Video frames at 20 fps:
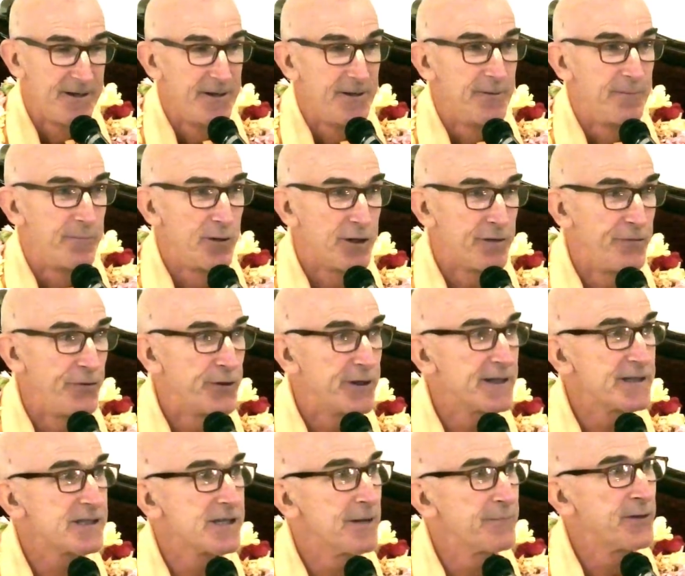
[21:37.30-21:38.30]
But if you
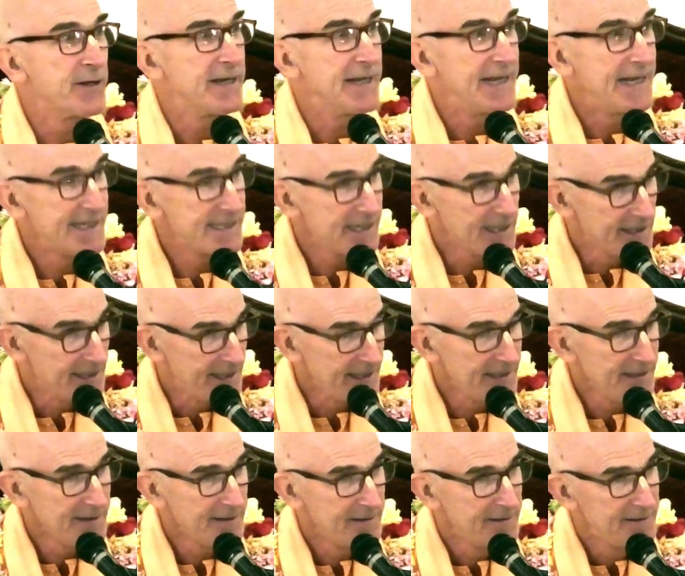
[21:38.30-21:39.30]
get something
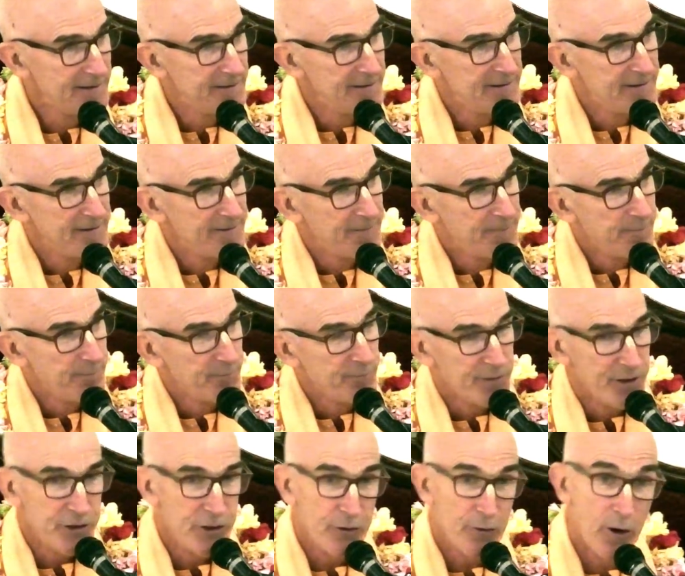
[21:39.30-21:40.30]
easily,
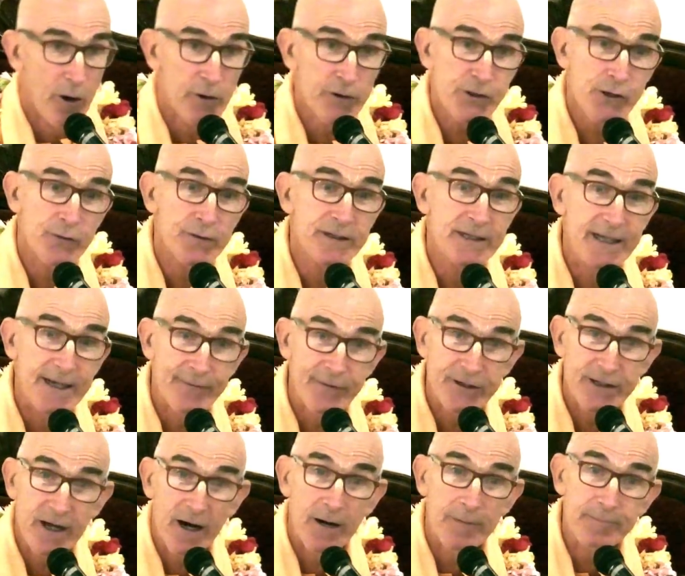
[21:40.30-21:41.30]
then you also give
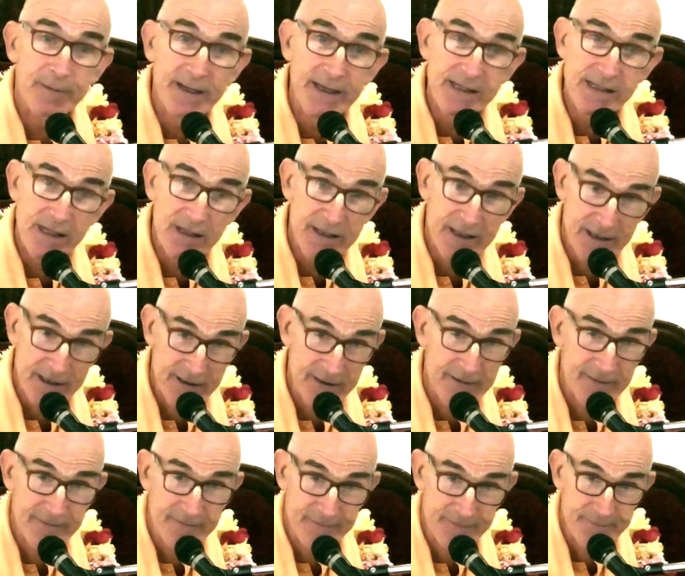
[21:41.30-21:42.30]
it up easily.
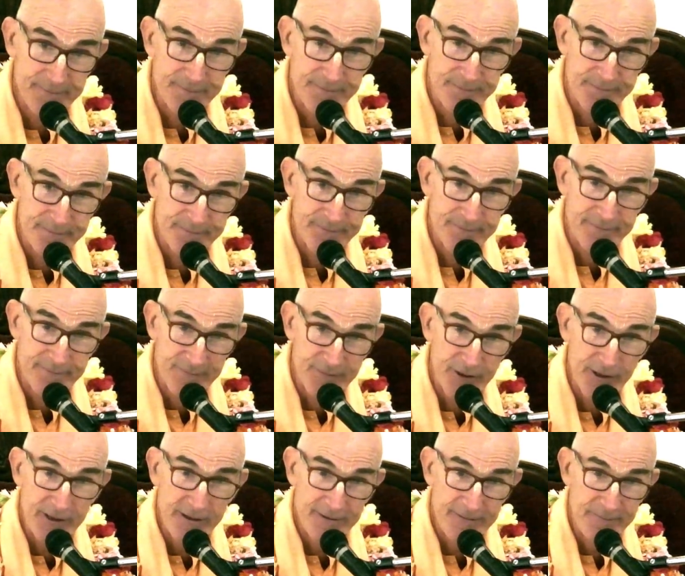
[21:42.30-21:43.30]

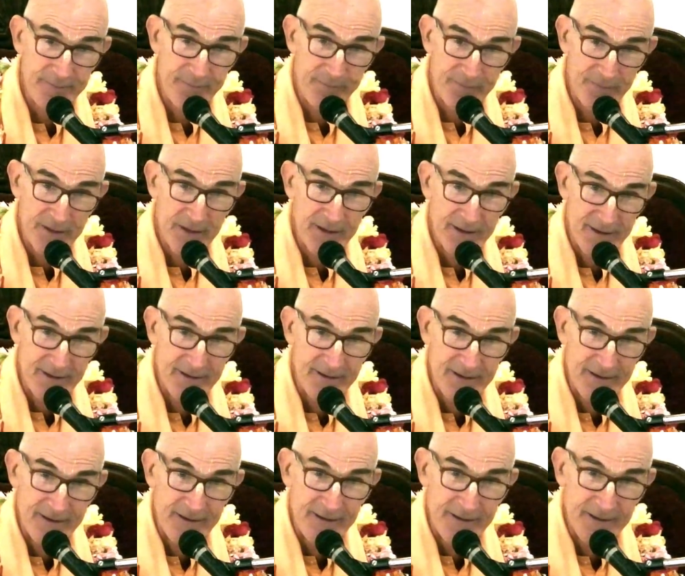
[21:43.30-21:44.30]
Right?
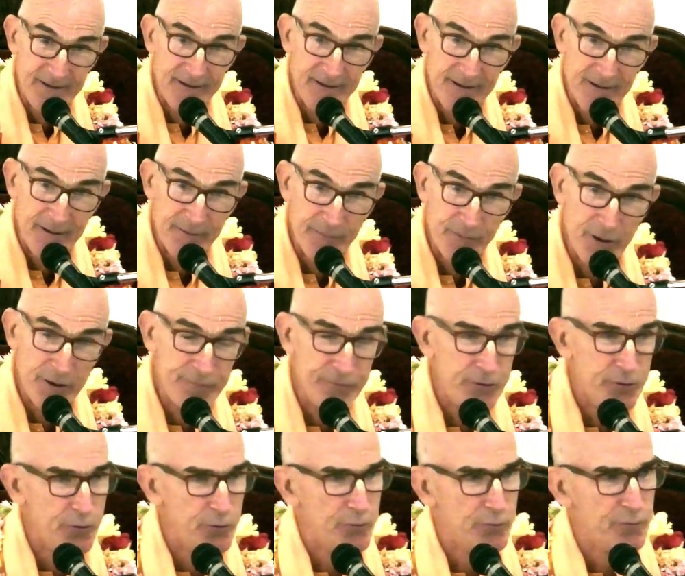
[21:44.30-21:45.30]
But if
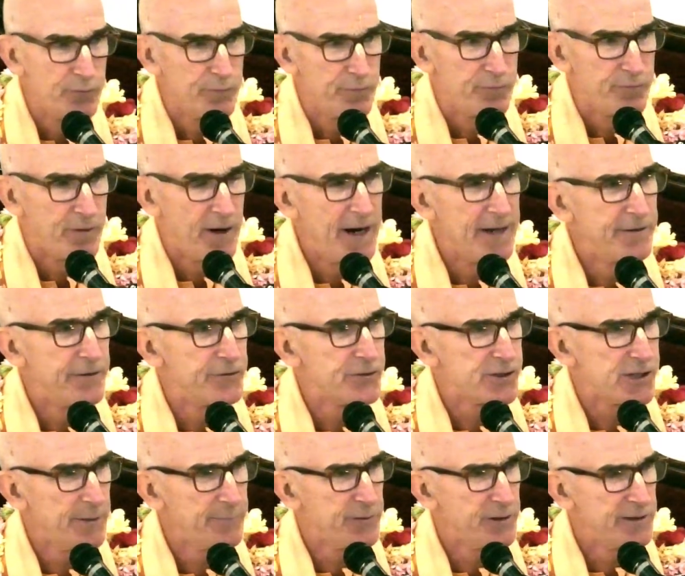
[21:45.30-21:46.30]
you find there's
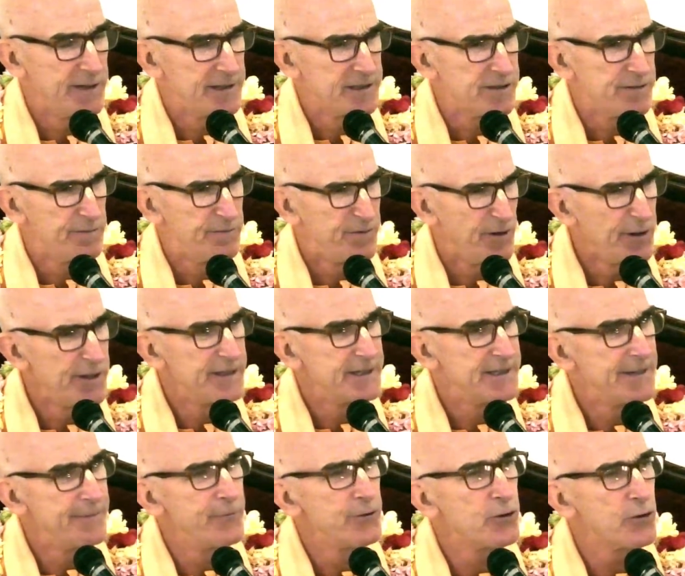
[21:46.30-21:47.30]
something that's very
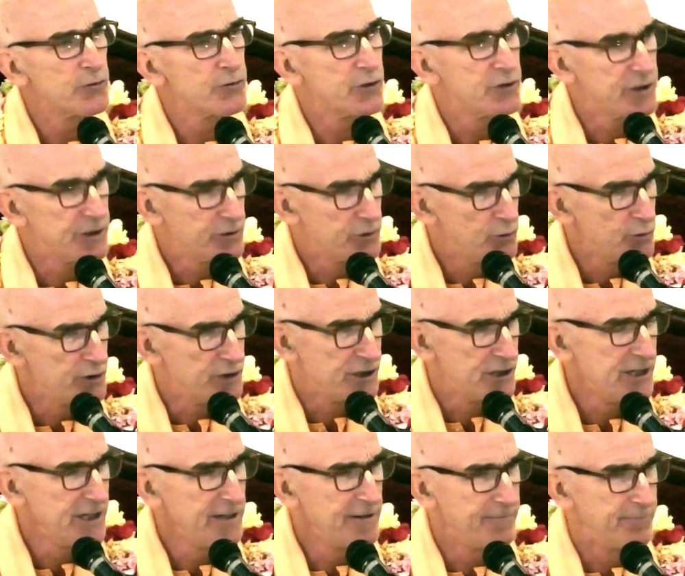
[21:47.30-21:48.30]
difficult to
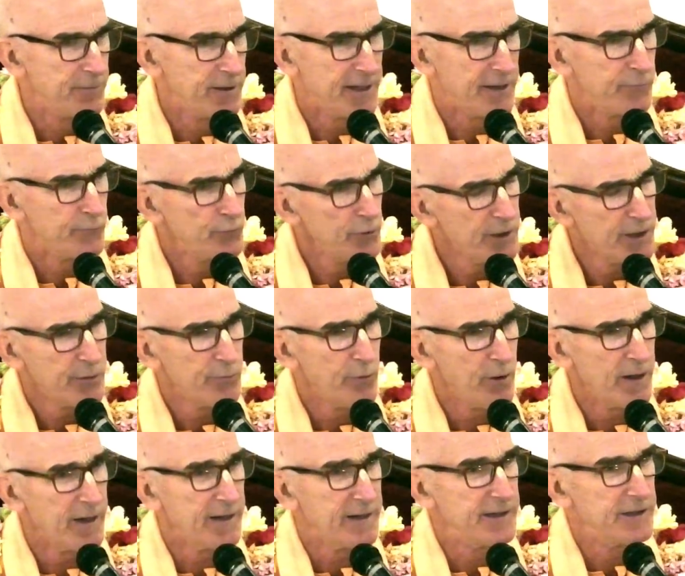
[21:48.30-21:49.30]
achieve, but I really
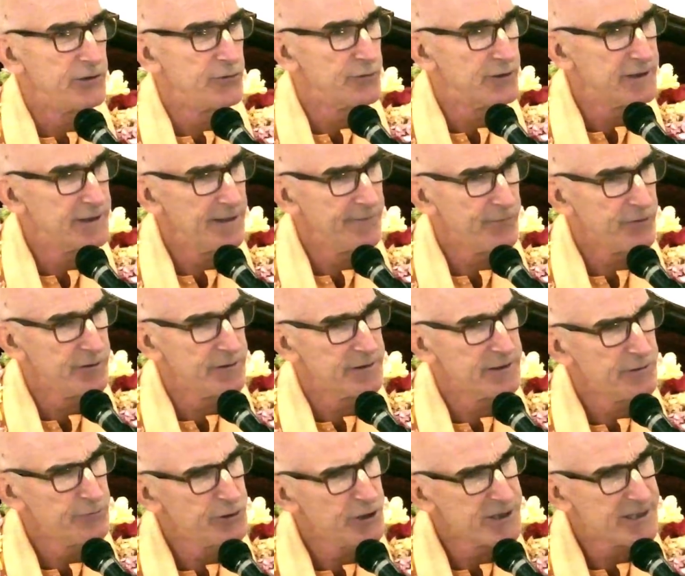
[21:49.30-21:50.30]
want it, and you
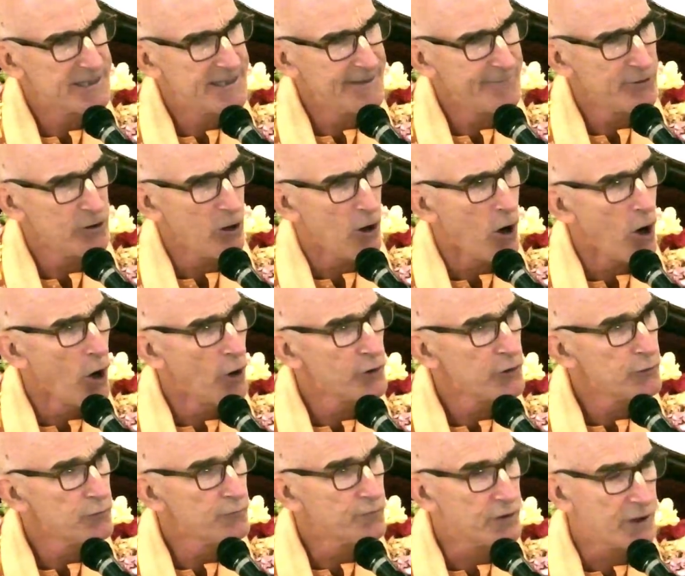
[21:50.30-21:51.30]
just give it all
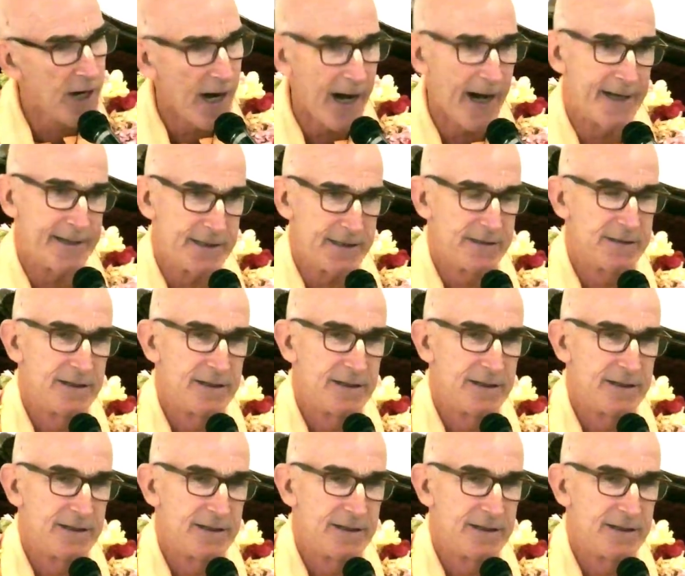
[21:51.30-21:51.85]
you've got